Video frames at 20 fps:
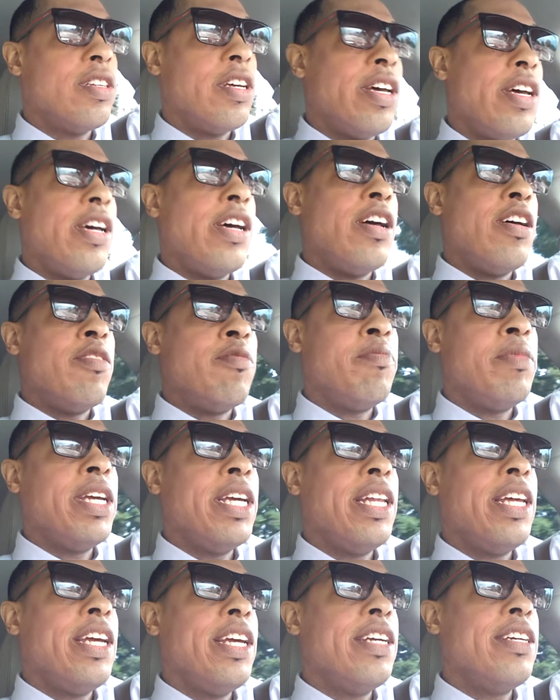Uh,
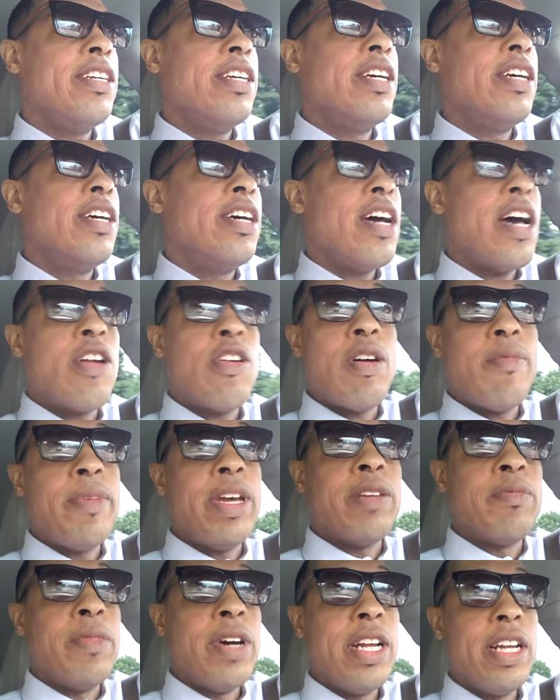meaning, how do I
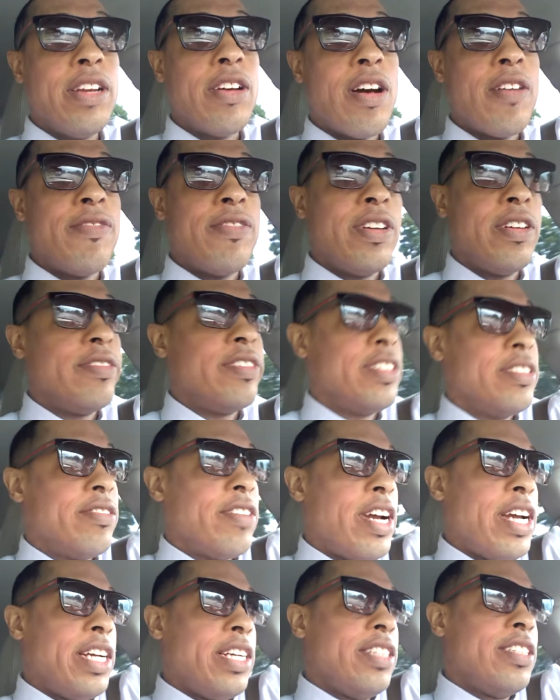make money off of it,
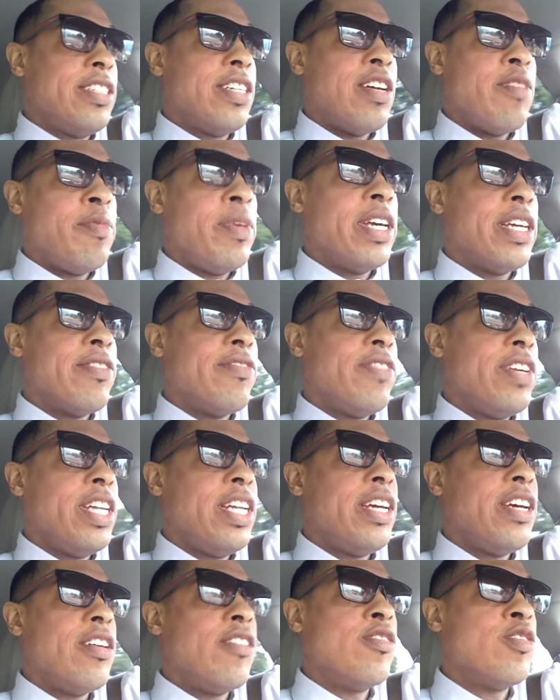right? I'm making
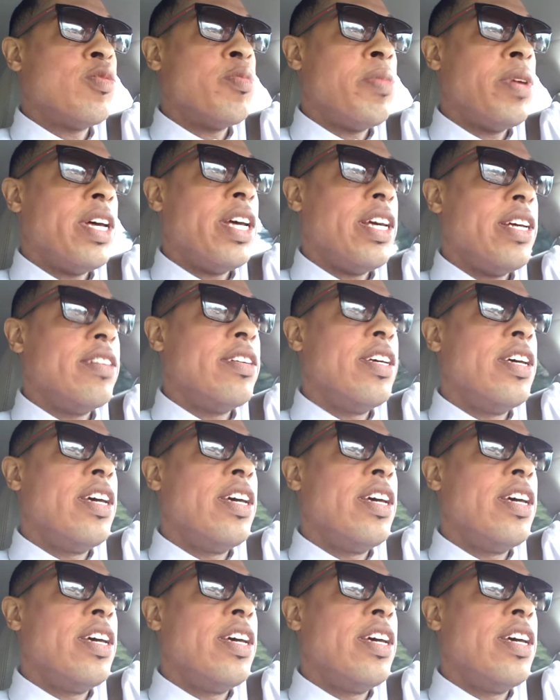videos, but